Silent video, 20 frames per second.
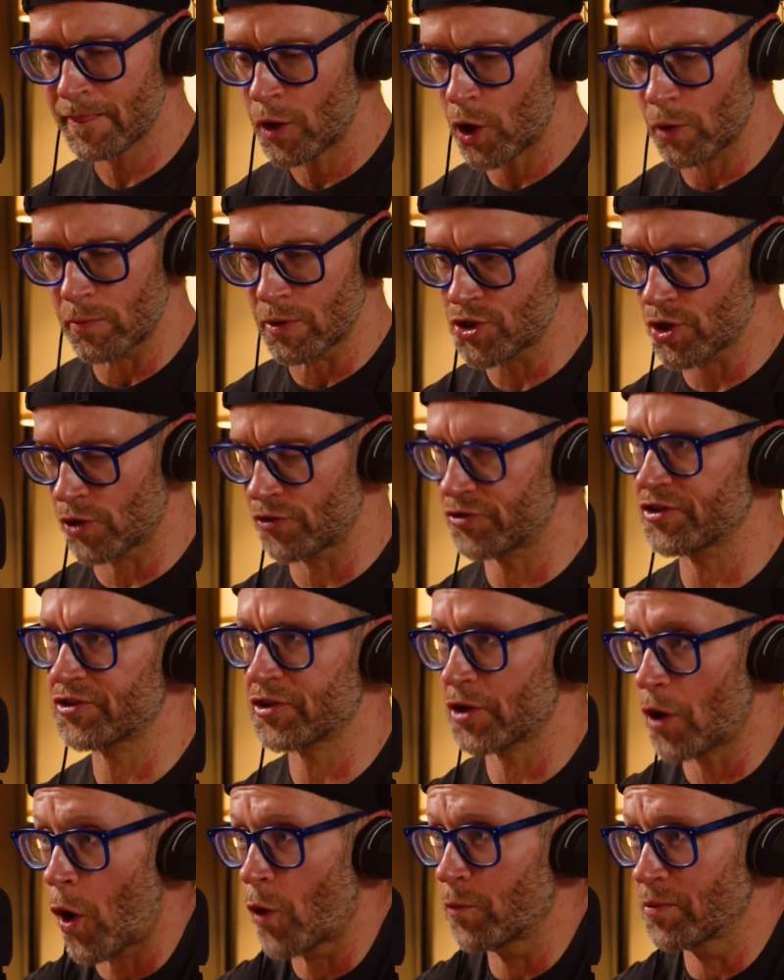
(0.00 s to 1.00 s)
Hobo Joe's this
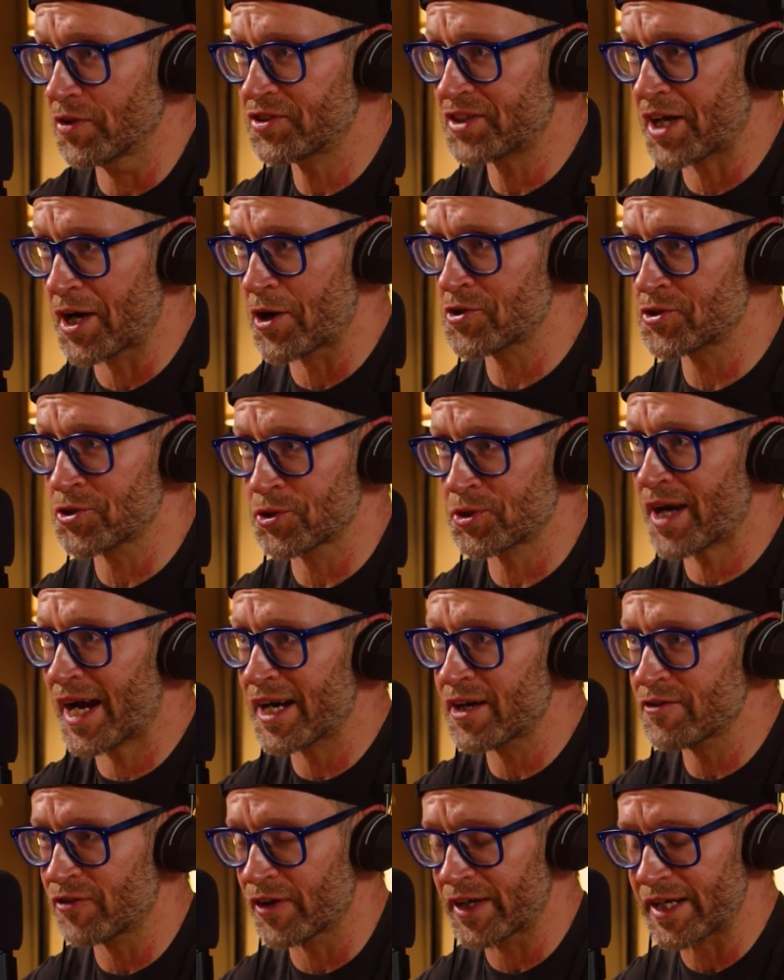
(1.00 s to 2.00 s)
homeless character,
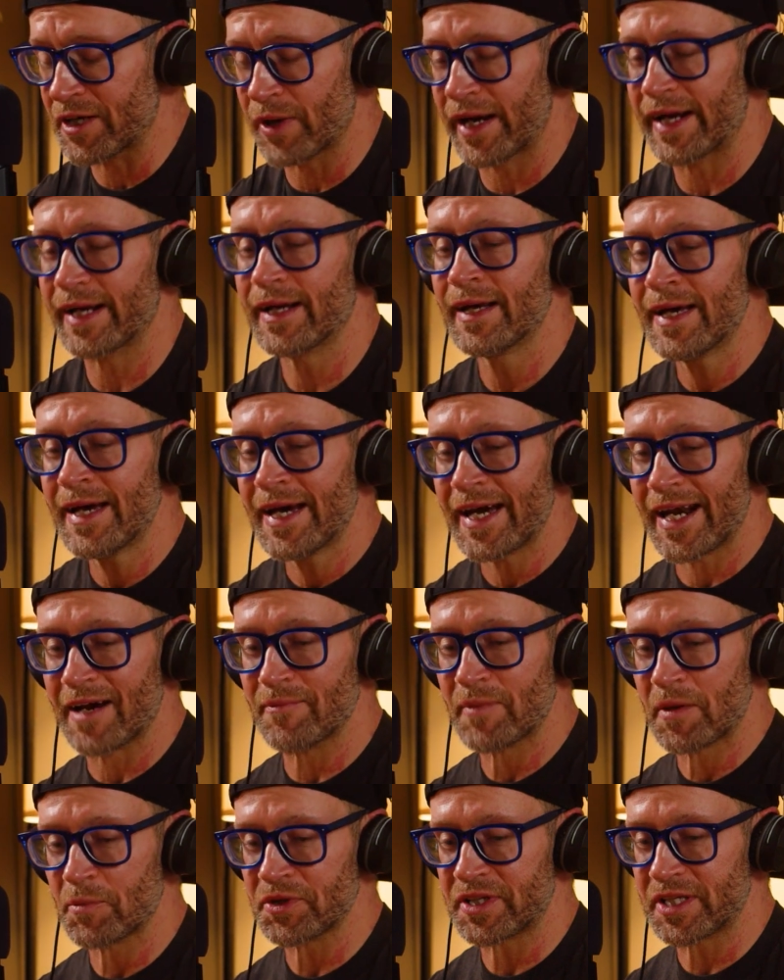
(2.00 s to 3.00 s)
kind of funny, right? And I
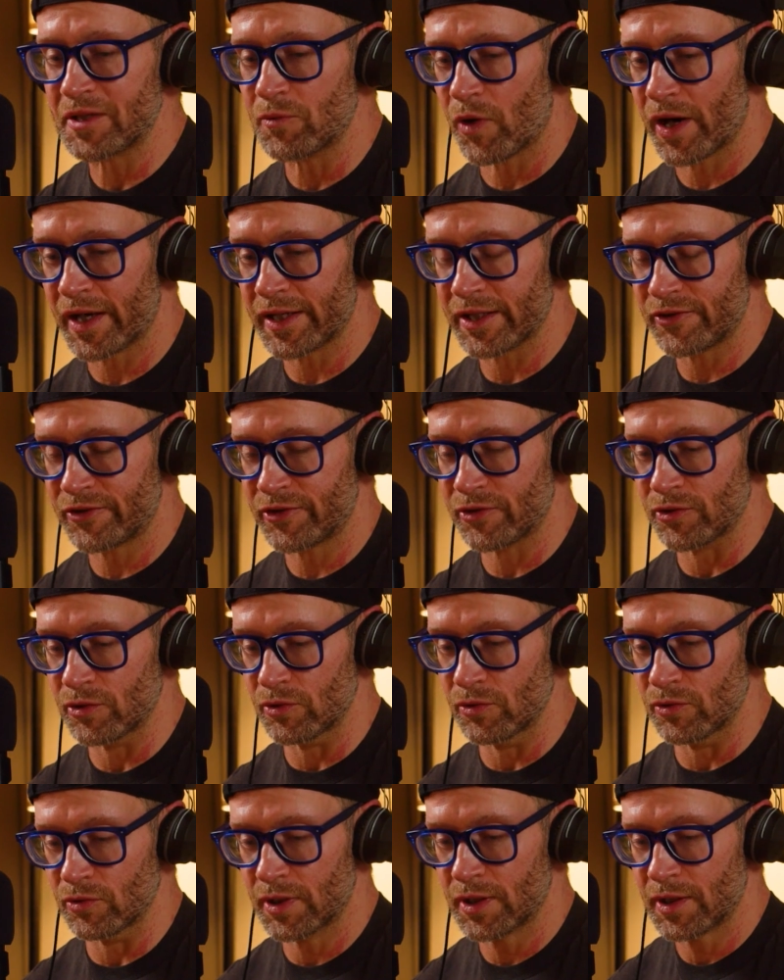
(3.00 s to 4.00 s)
remember he wanted
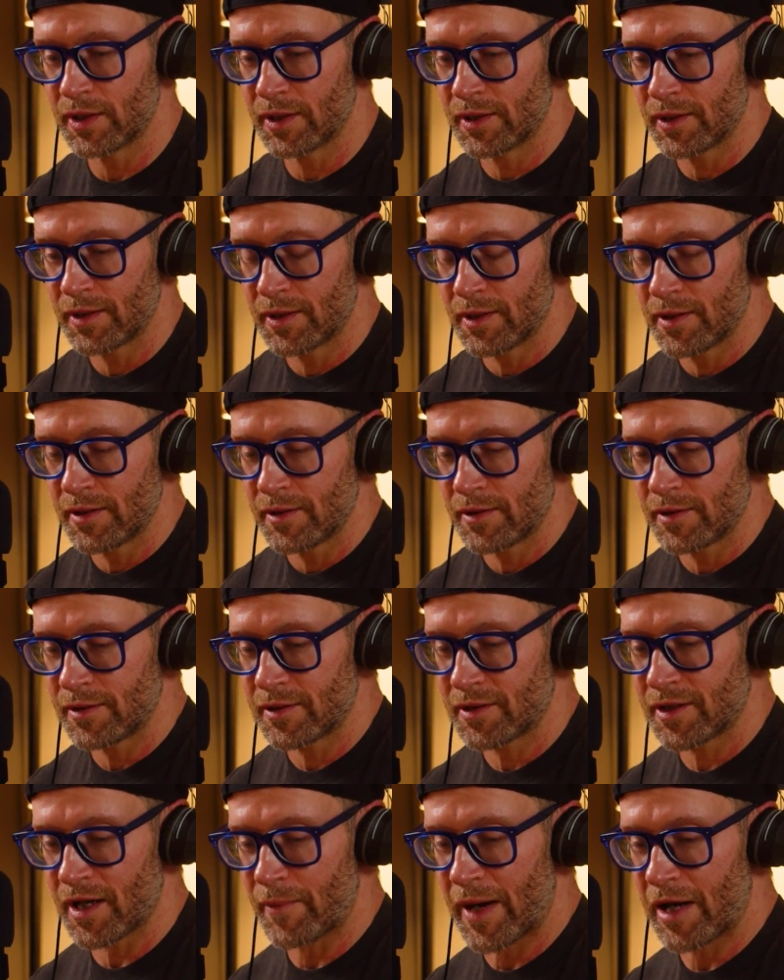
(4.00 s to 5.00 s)
to
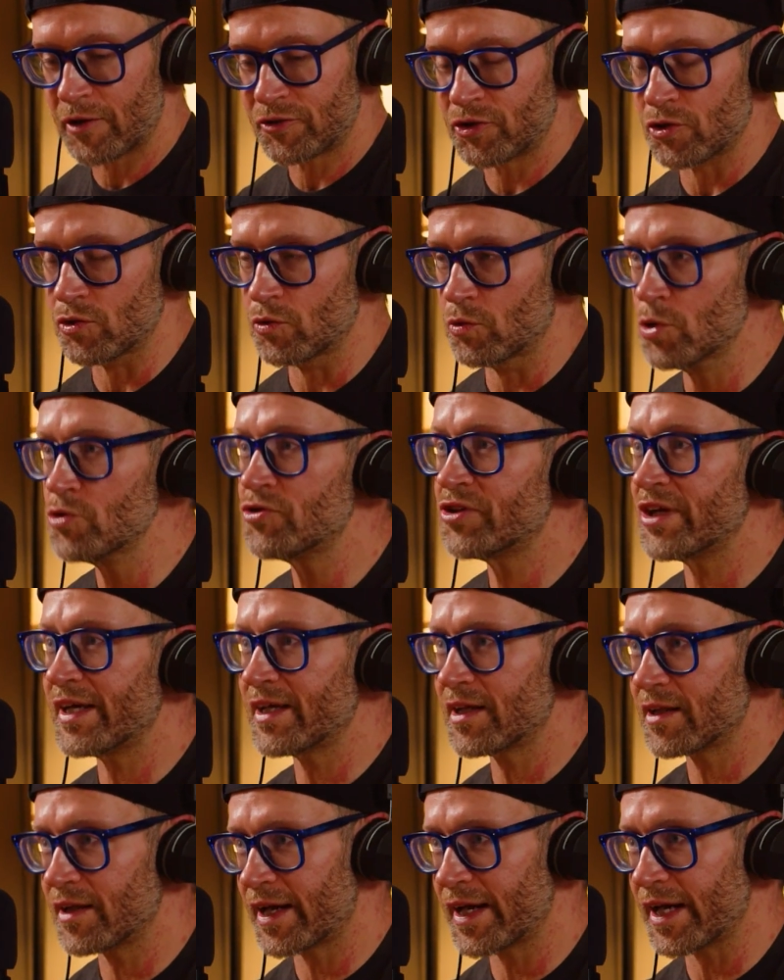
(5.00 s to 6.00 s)
come out to Wu
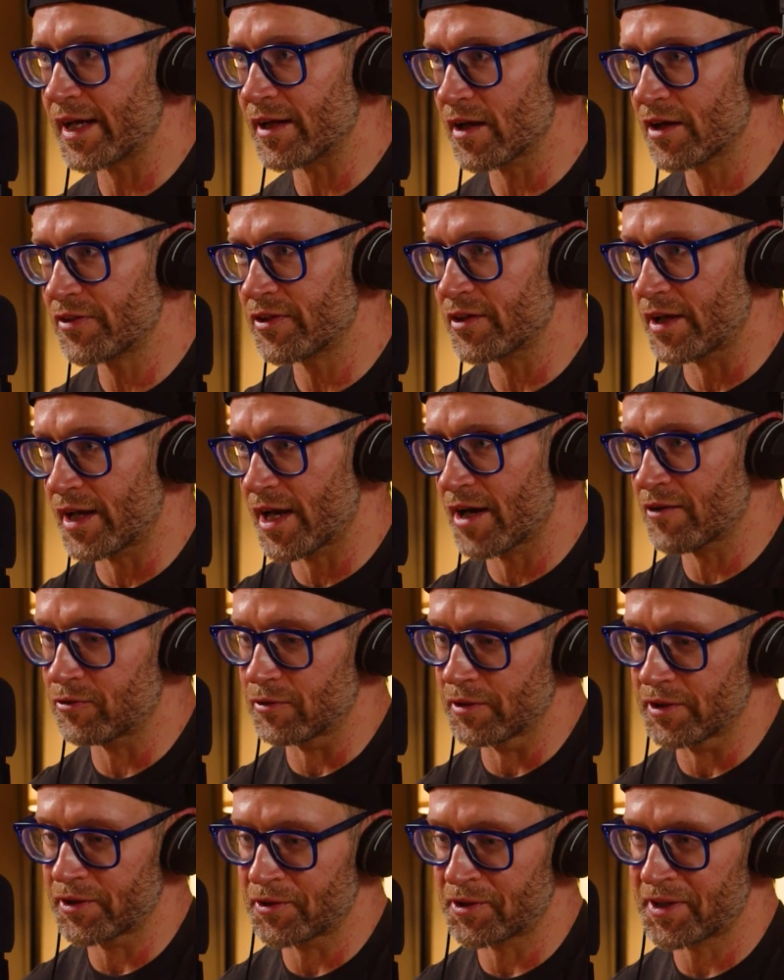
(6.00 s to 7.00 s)
Tang Clan Ain't Nothing to F
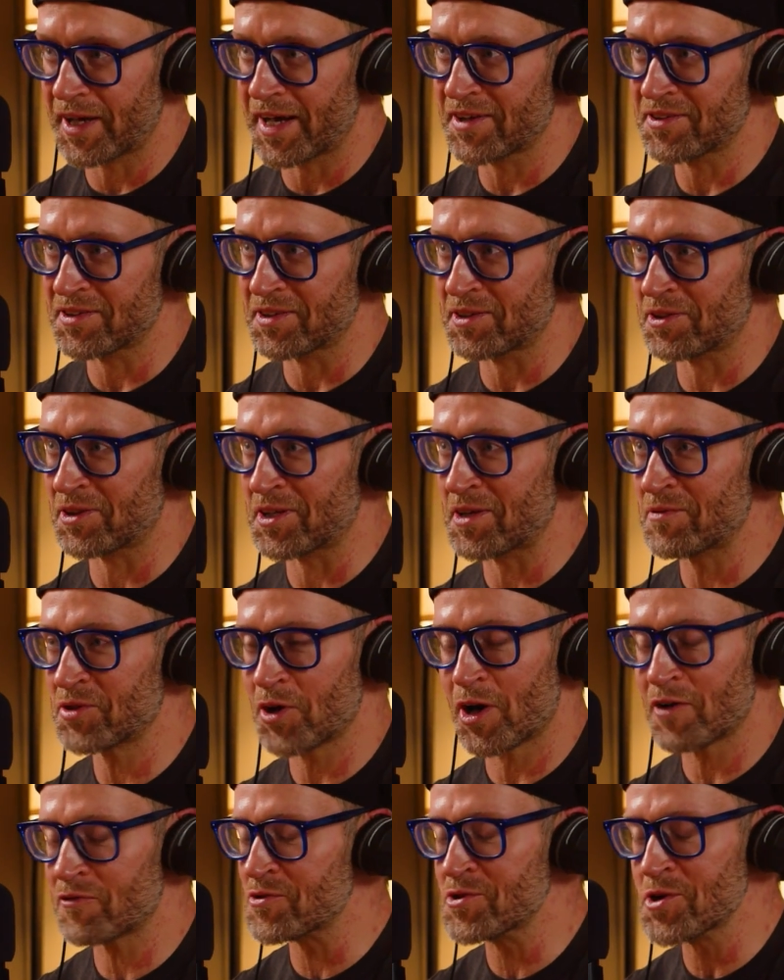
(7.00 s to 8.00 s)
with, okay, as a theme
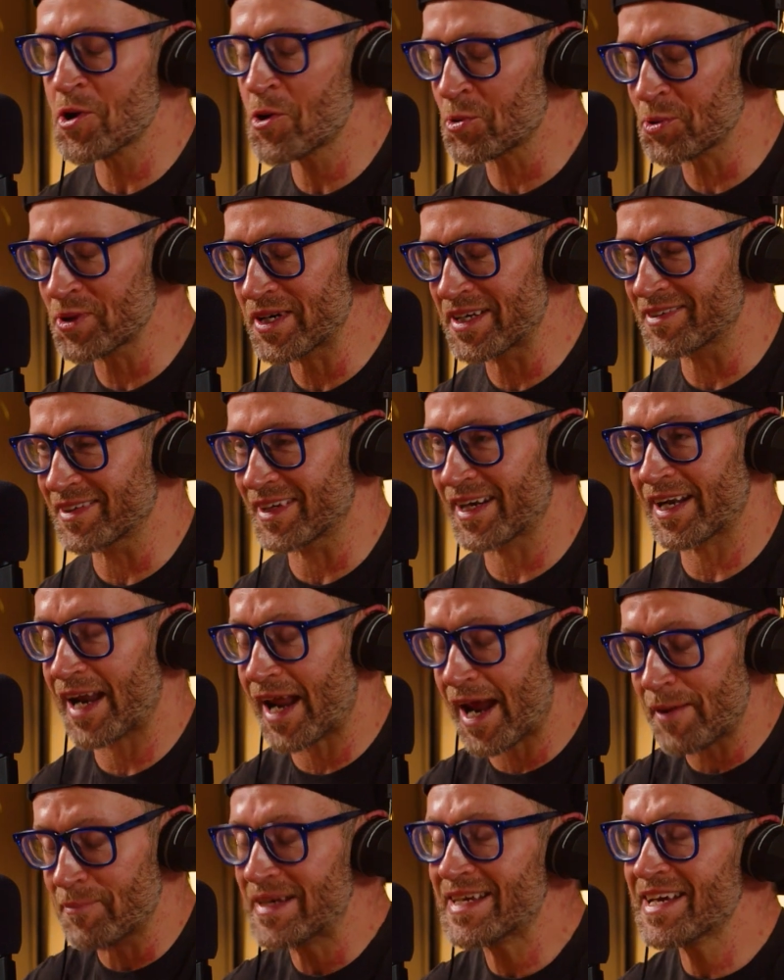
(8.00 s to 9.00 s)
song for no reason. And,
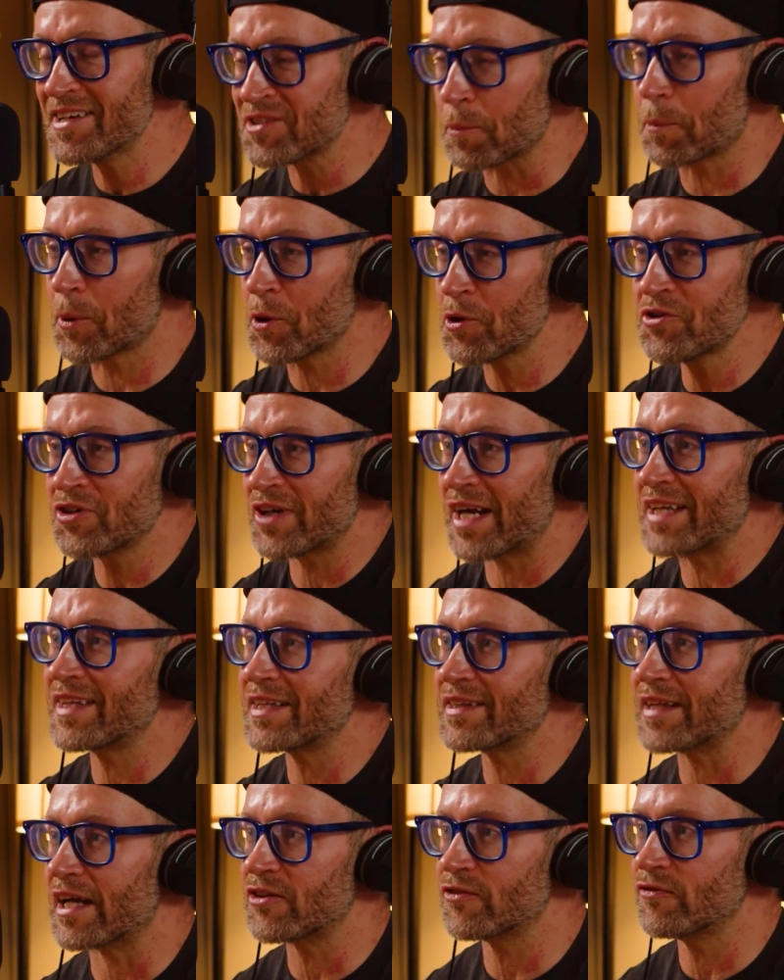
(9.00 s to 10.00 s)
and me as a person, I
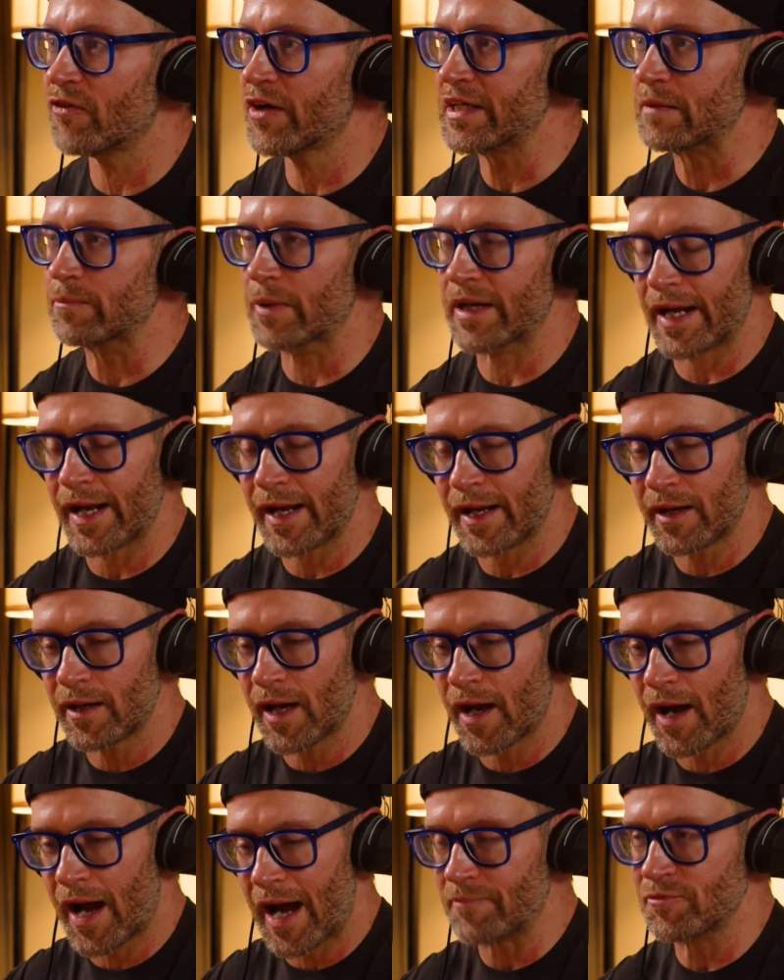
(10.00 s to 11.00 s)
think that's funny, but
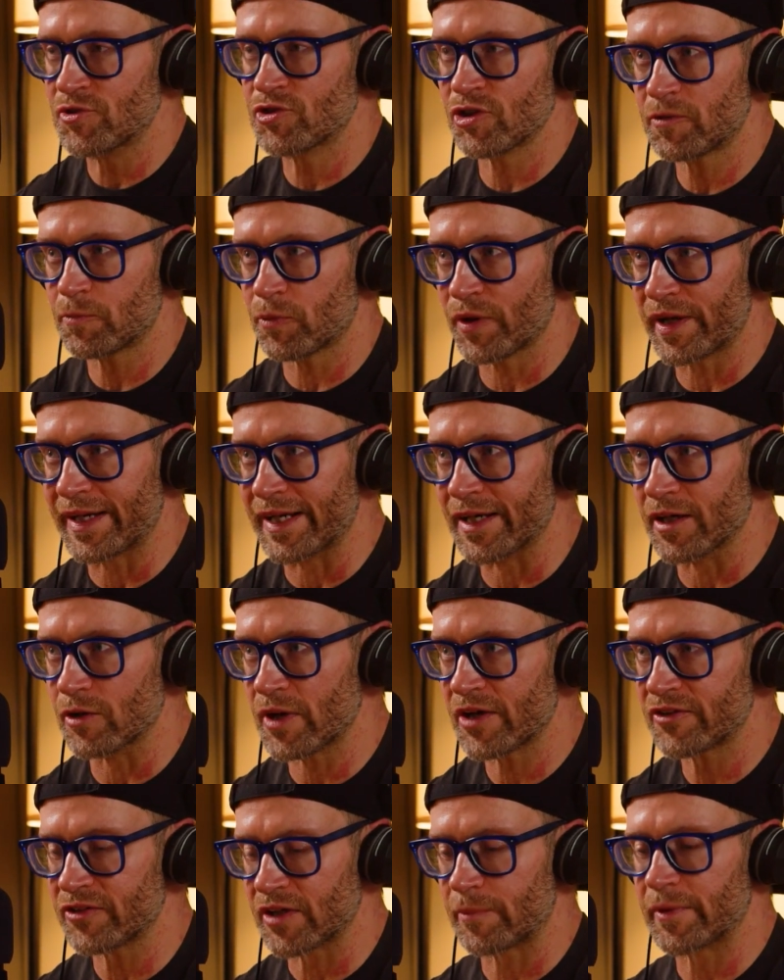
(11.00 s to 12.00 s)
I'm just breaking into
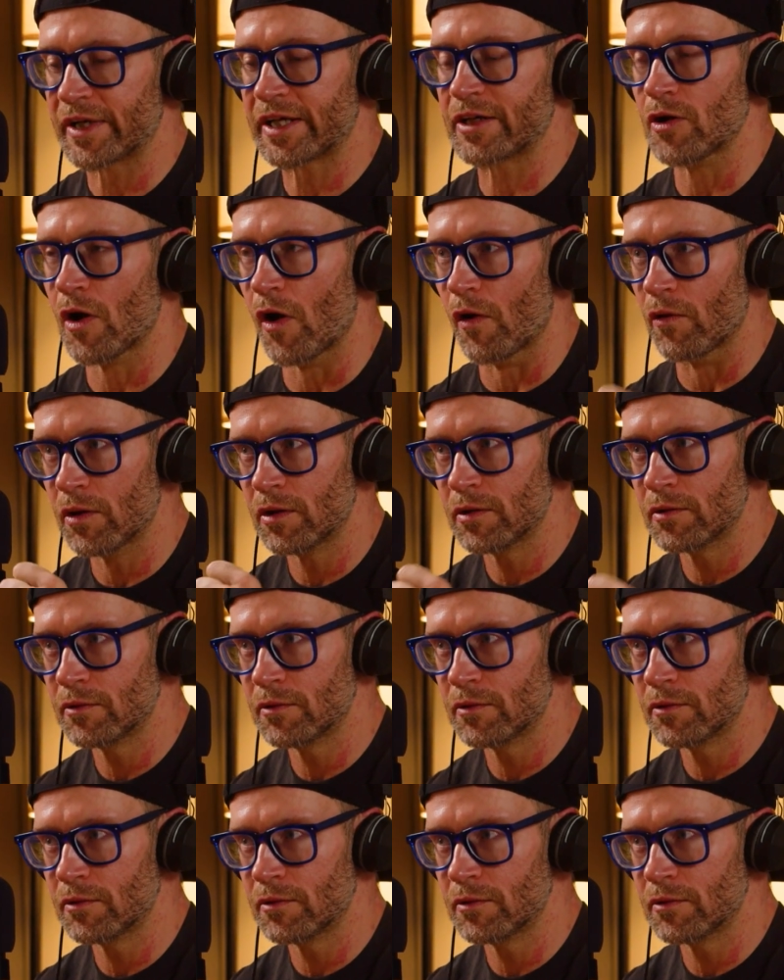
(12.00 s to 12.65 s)
wrestling. I'm like, no,